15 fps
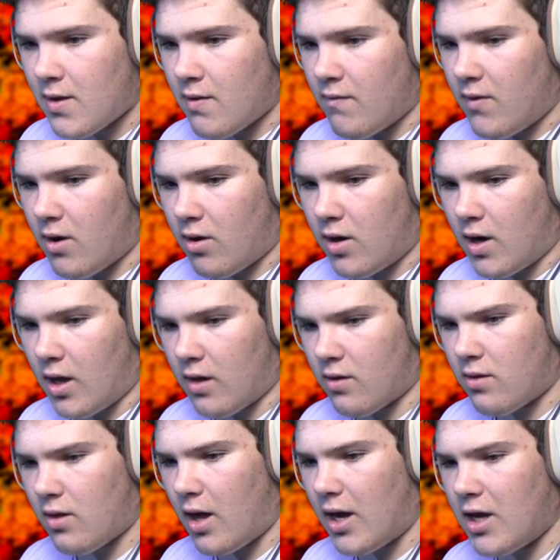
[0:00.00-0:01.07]
Very
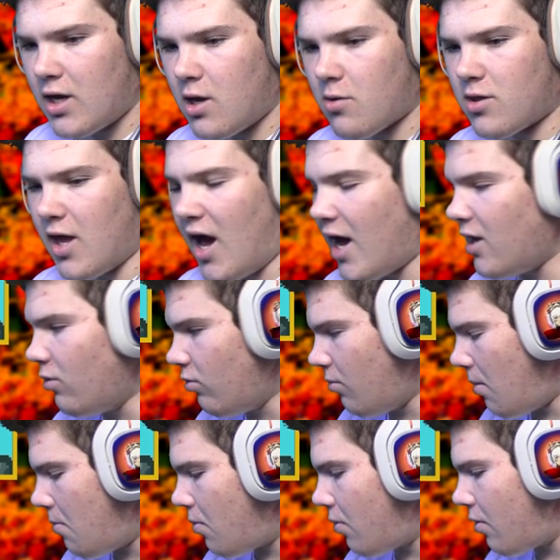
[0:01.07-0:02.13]
nice. I can deal with that. I don't
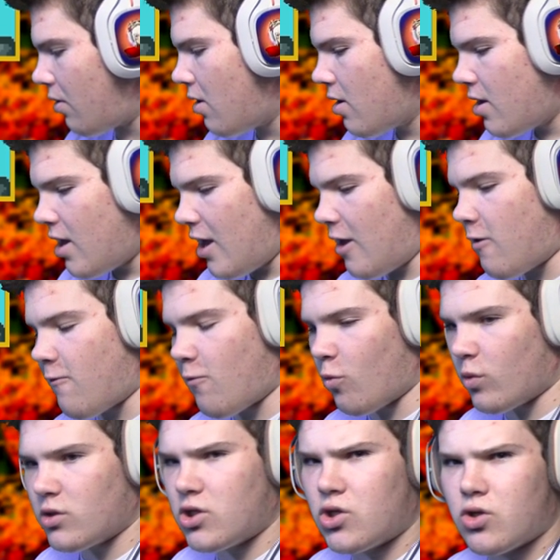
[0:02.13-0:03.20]
remember if
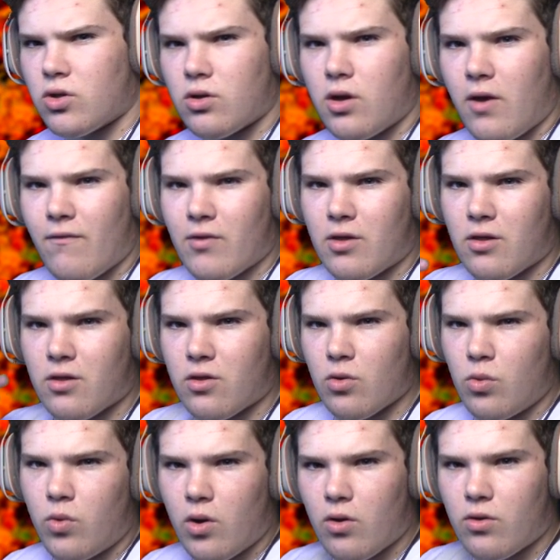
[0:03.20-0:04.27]
which if it's a
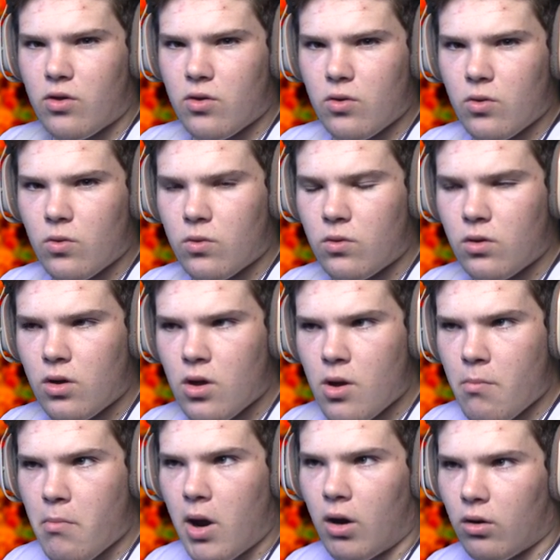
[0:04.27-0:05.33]
Azurill to
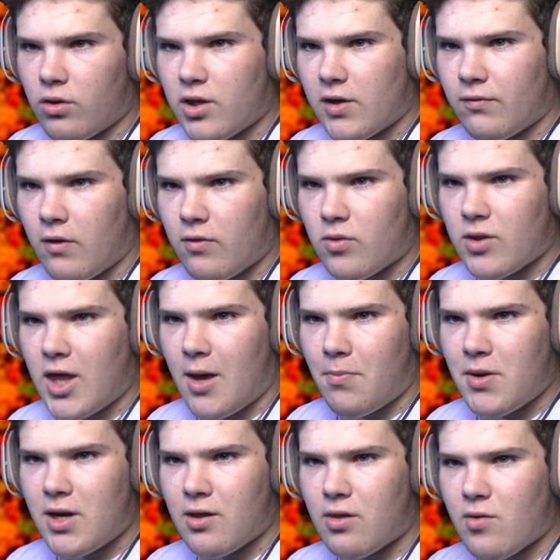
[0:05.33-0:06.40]
Marill that evolves with
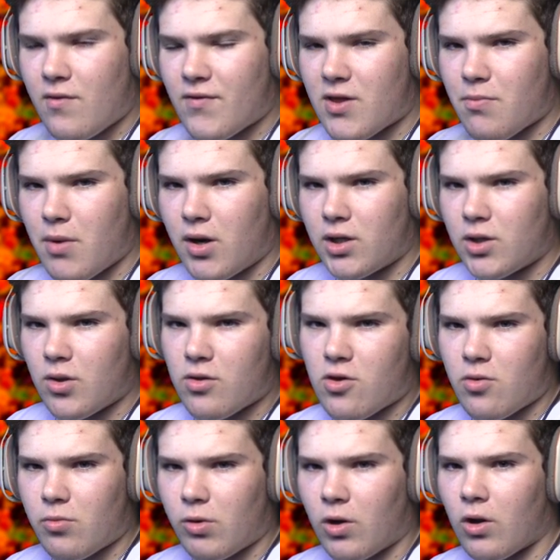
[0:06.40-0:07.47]
happiness, or if it's Marill to
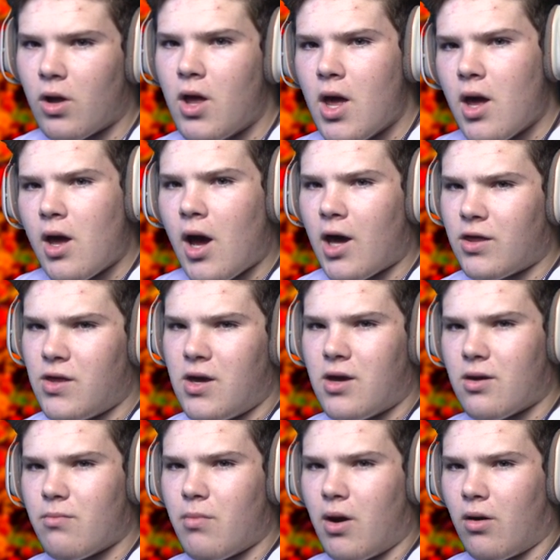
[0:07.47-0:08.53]
Azumarill. I think
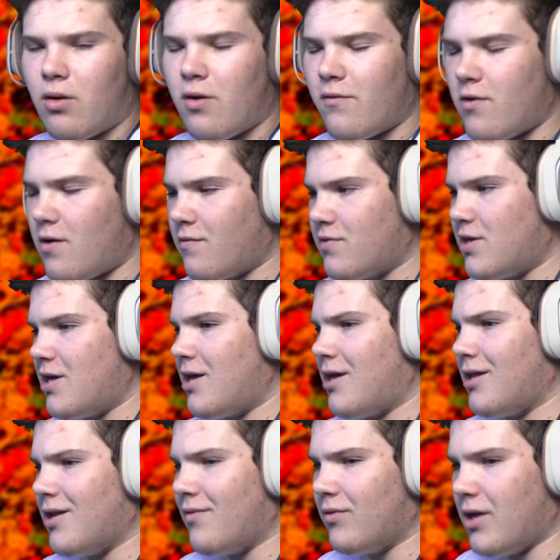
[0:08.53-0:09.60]
Marill evolves
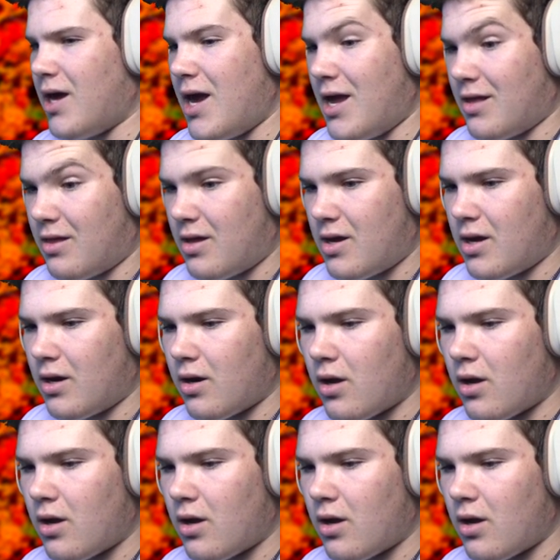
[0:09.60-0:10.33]
at level eighteen.